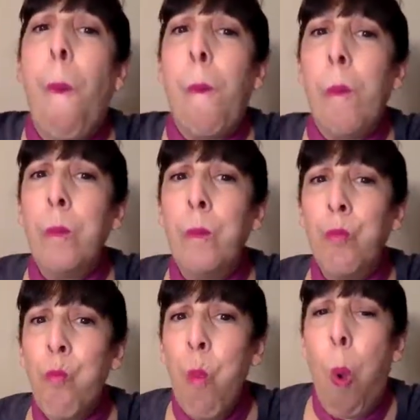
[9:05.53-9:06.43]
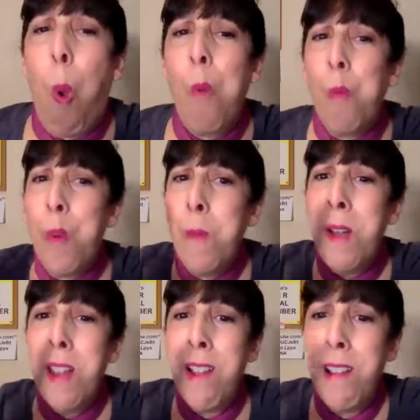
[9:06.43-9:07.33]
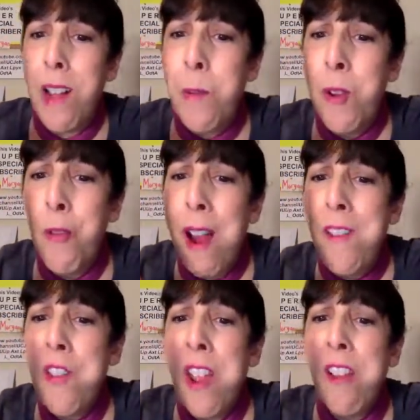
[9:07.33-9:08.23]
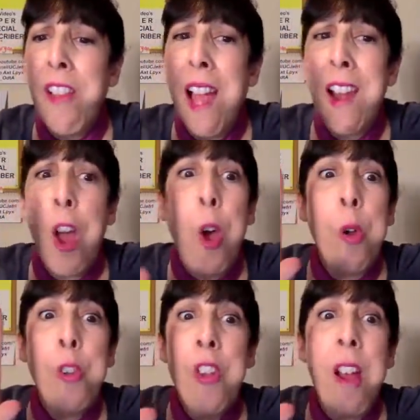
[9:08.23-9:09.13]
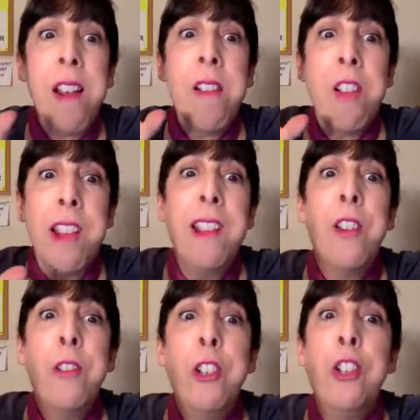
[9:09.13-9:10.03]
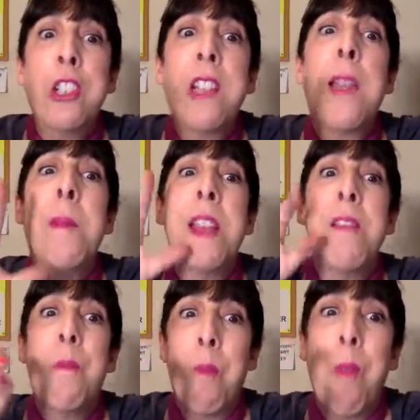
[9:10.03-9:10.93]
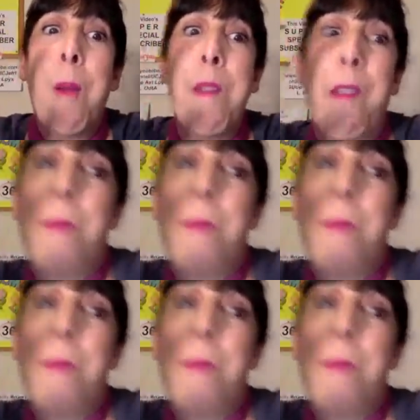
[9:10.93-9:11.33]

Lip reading: 1 minute. I'll be right there, Lana. Hold on. I know you just came in. I'll be right